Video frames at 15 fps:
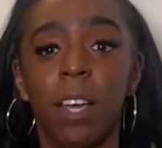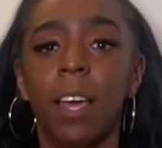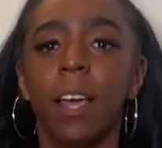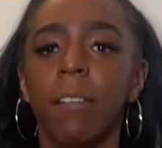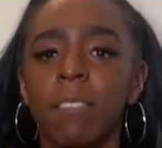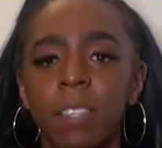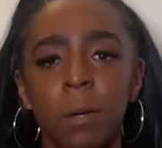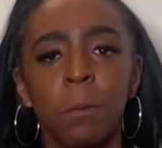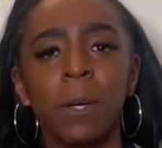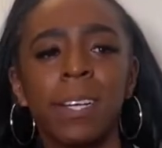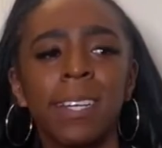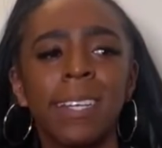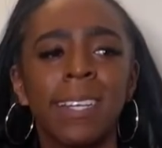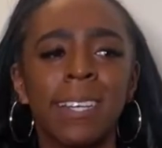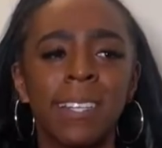If someone
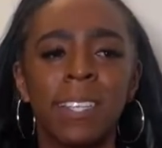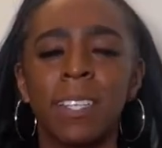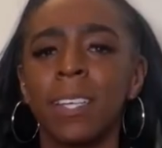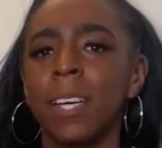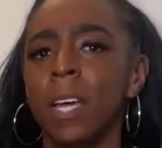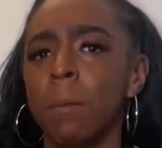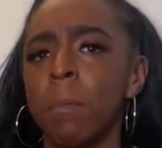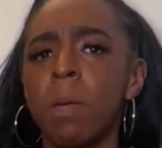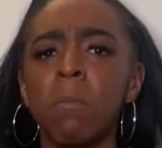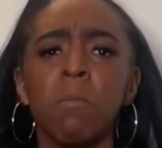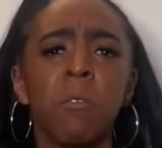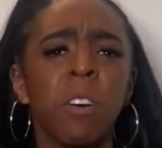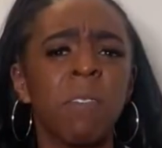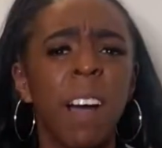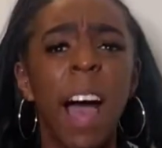is maybe
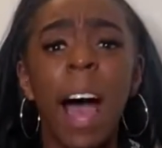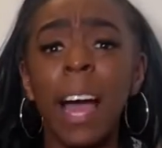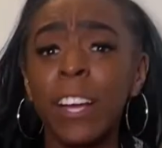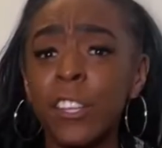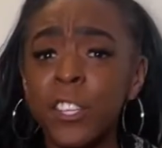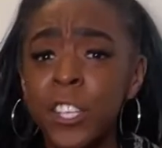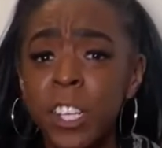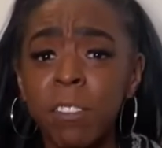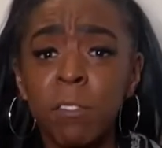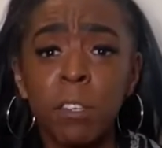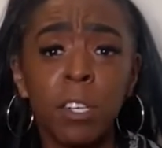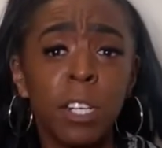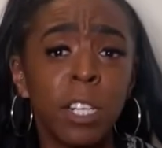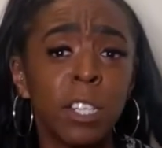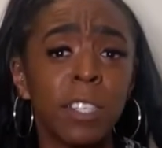more of a high
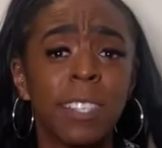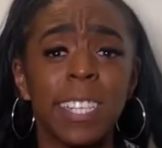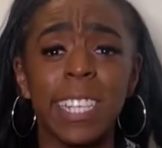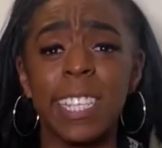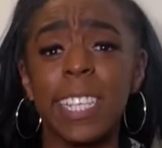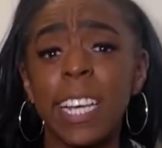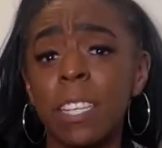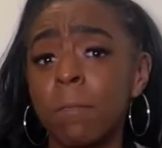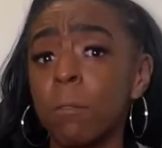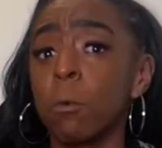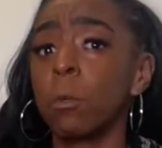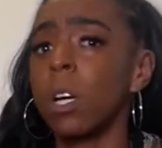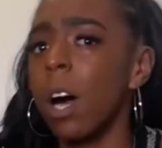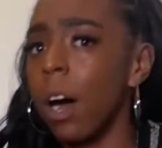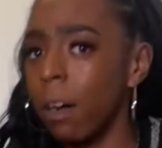achiever, successful,
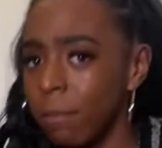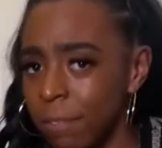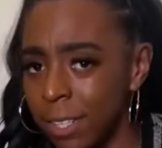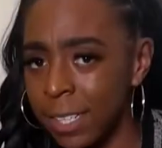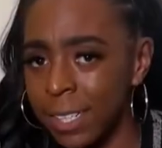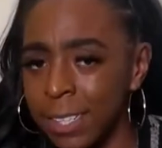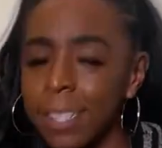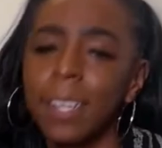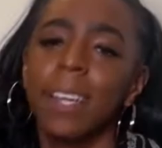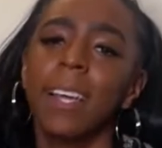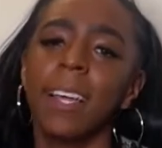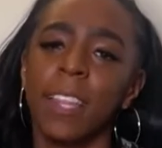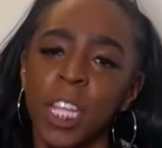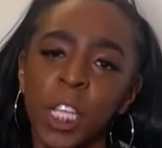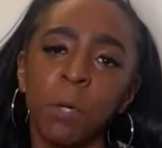confident,
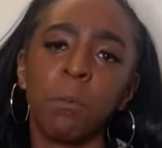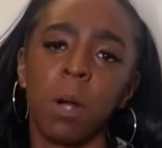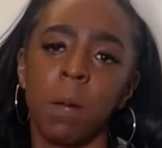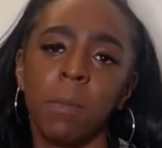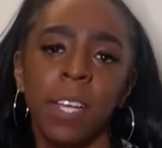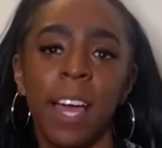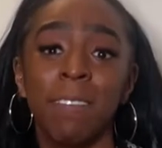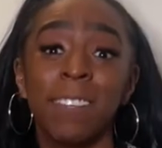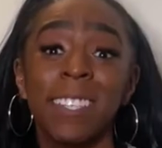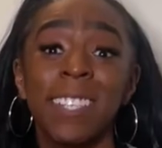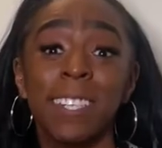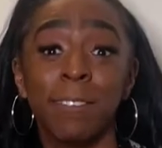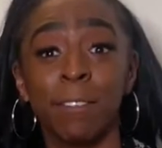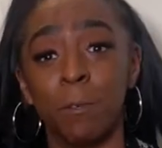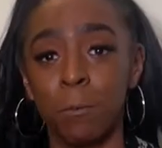then they'll probably have a
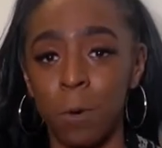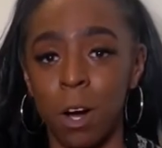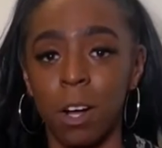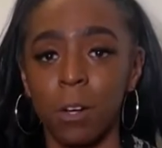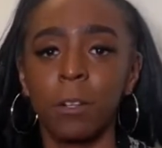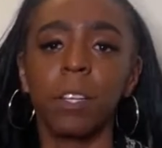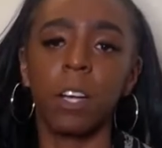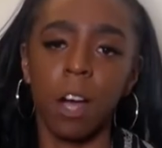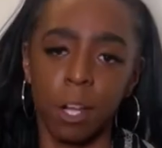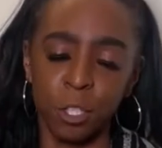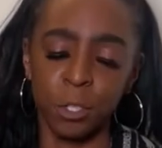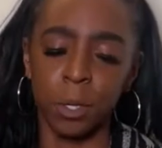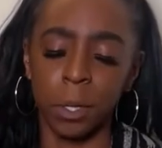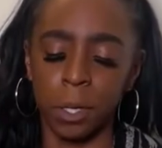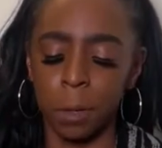different walk on the
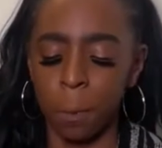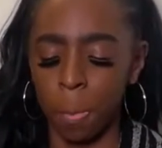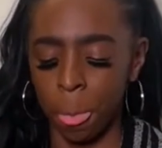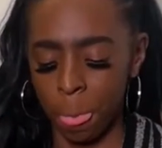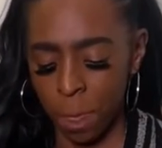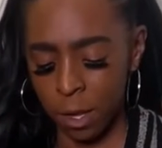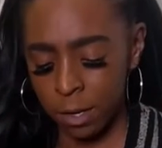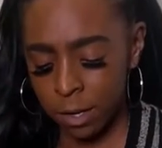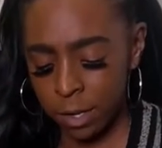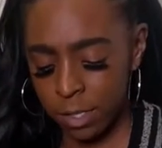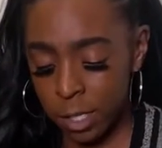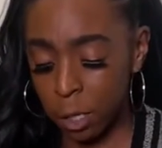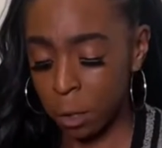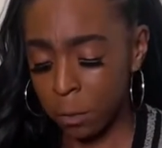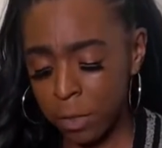contrary.
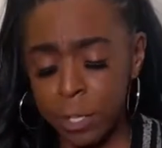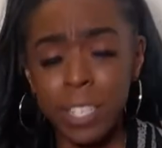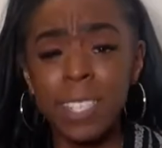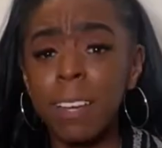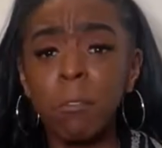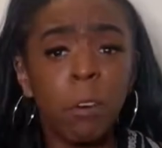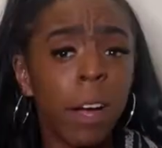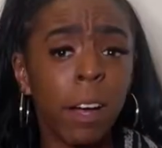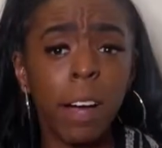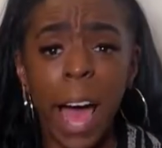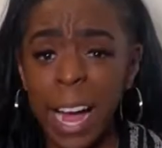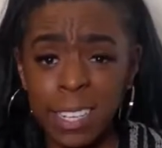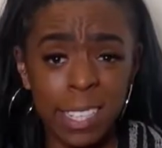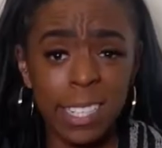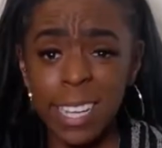So there's several
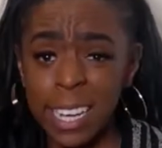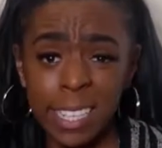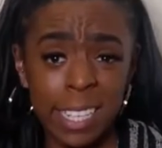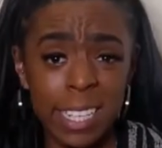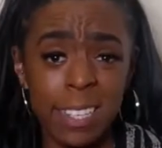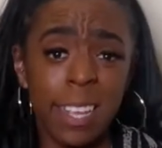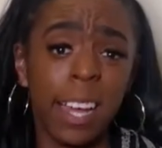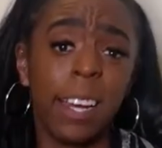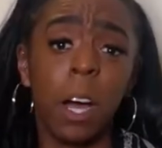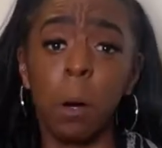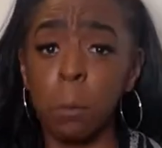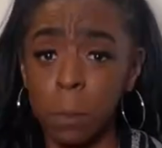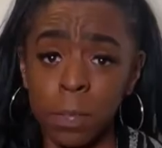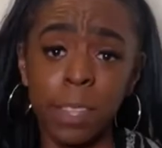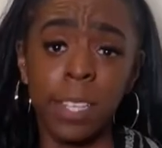acting techniques that
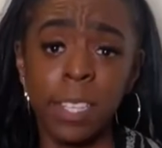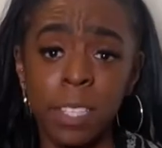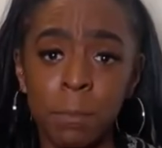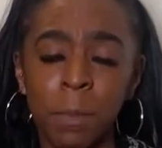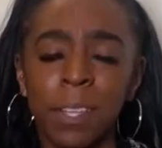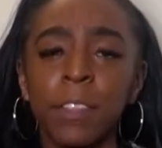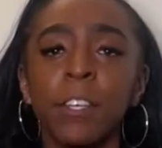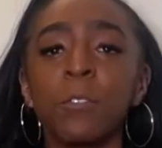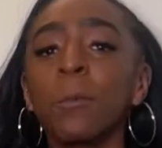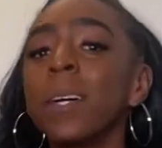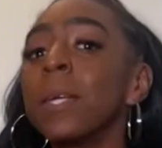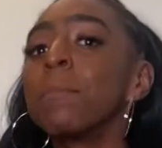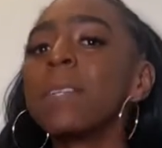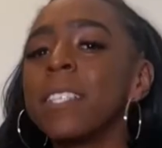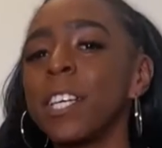help with this, but there's one
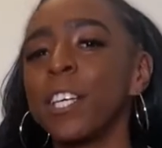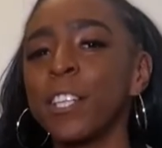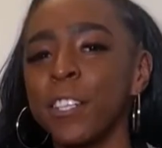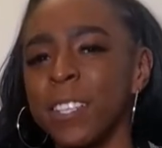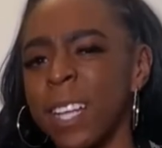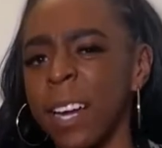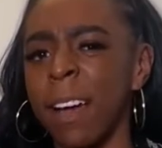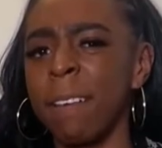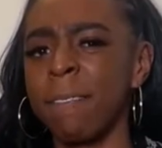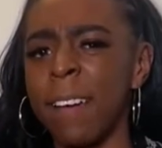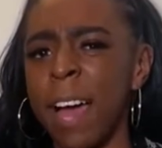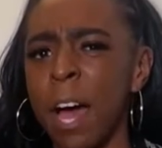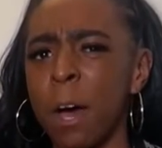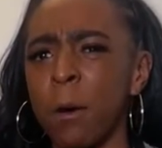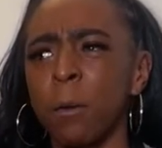in particular that I
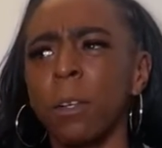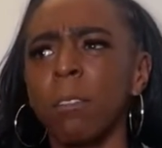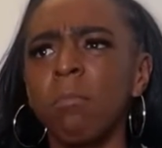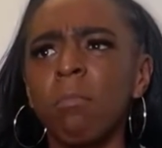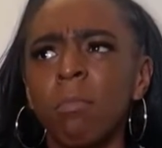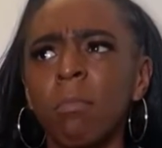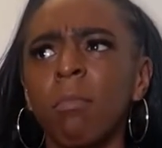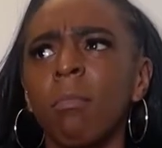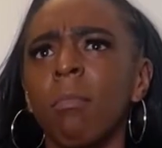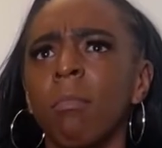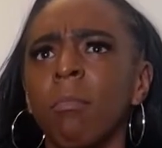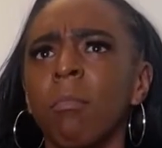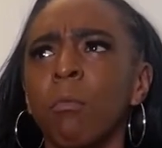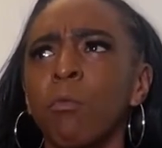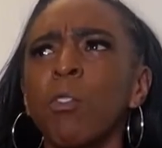found
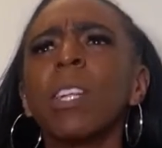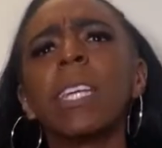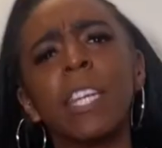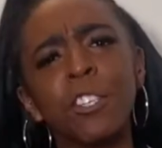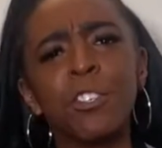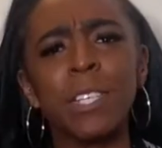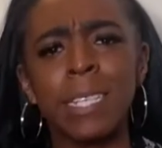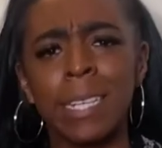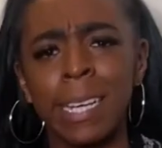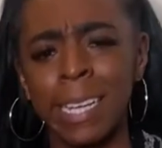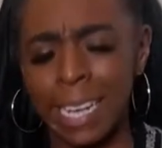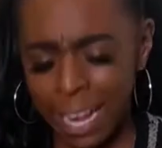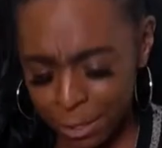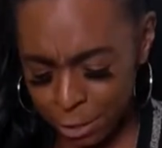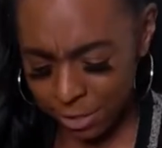really interesting
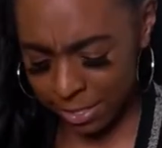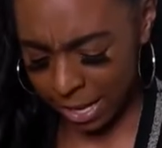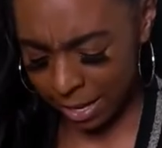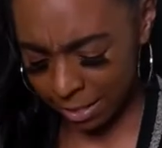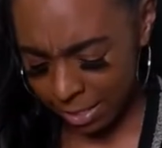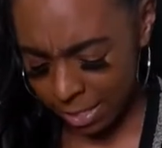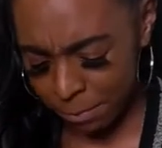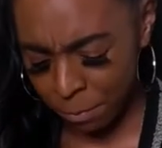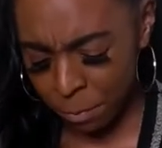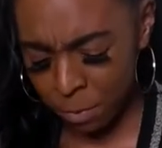in exercise.